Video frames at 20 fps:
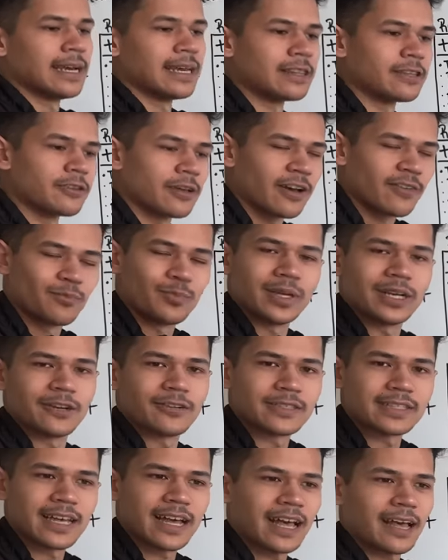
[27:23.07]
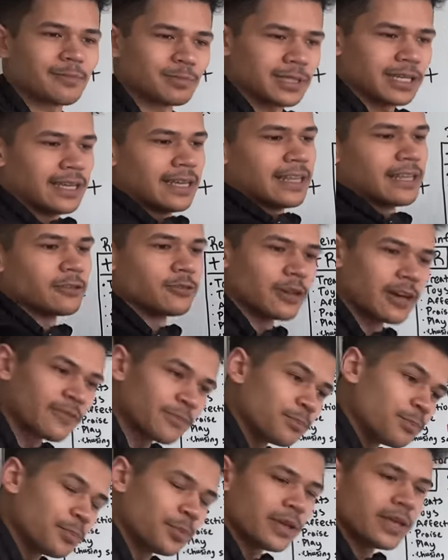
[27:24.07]
and you have bigger taps, and you
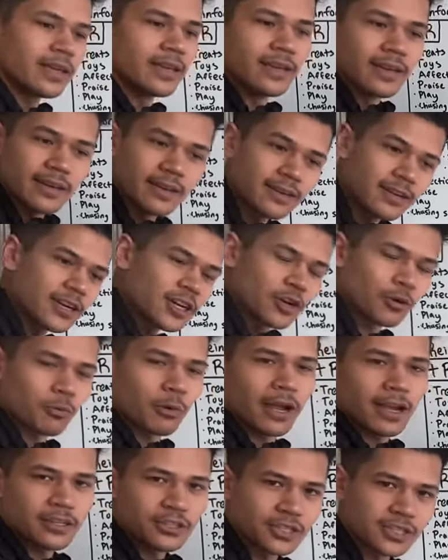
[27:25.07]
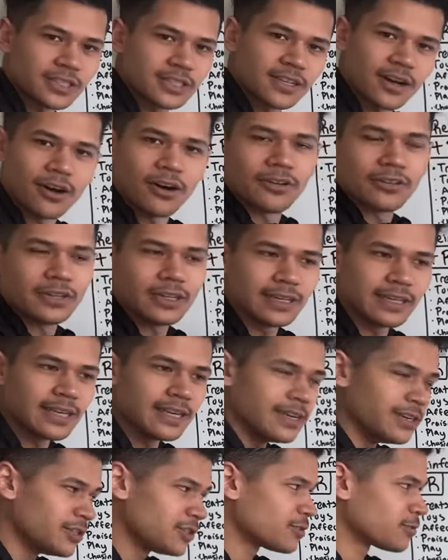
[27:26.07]
have big corrections on the
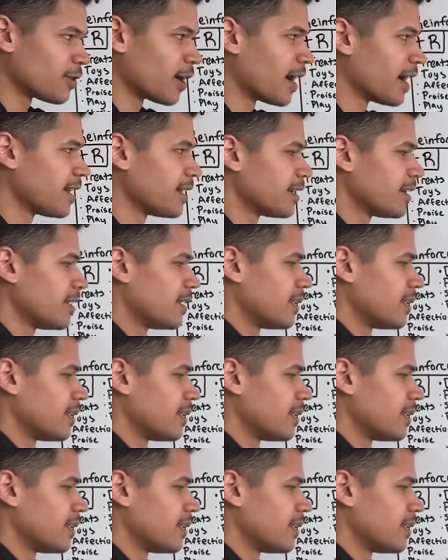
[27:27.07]
leash, right?